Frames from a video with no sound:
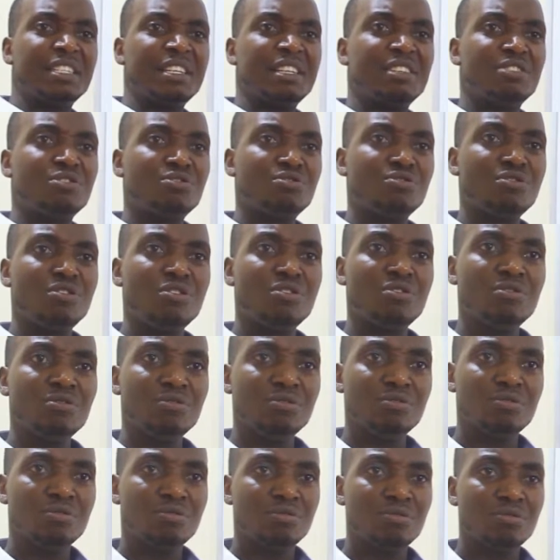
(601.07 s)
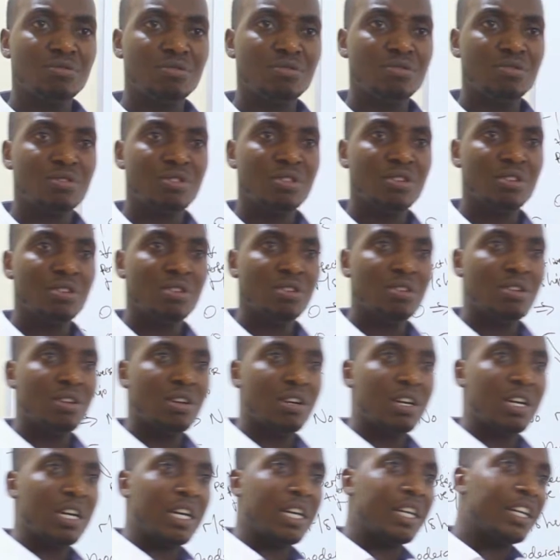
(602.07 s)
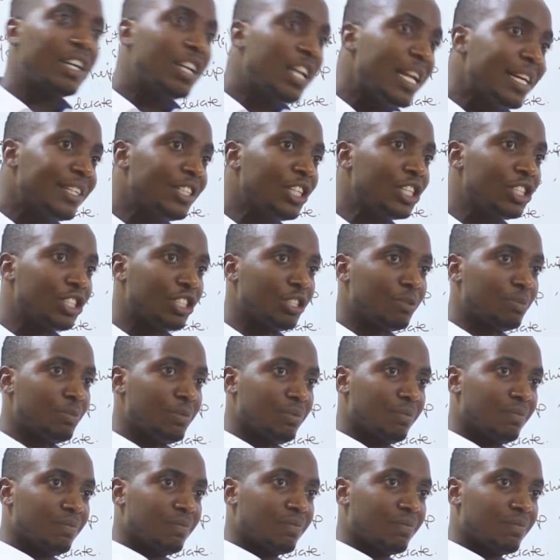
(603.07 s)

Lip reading: a strong relationship.